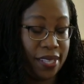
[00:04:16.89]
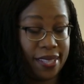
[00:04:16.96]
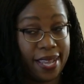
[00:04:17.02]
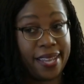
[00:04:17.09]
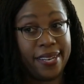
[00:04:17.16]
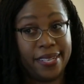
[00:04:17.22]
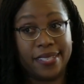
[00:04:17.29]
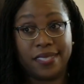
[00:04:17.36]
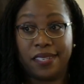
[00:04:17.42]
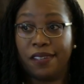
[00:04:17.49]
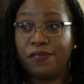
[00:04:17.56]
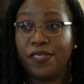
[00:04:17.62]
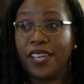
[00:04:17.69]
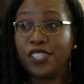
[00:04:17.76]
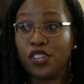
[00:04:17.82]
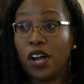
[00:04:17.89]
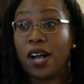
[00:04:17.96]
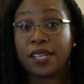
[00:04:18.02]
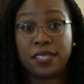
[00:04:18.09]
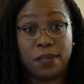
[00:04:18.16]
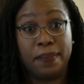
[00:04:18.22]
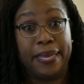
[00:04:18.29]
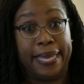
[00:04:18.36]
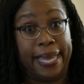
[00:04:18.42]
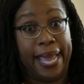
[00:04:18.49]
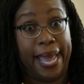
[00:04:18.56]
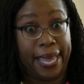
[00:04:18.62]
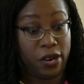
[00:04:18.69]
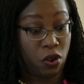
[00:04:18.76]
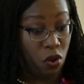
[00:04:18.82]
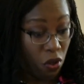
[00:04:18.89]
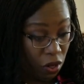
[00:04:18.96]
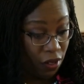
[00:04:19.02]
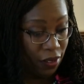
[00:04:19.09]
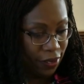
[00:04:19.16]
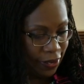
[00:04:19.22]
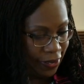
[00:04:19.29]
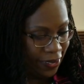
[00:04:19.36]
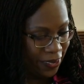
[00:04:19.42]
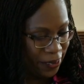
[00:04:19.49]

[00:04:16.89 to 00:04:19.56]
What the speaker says: That is, if they talk to me at all.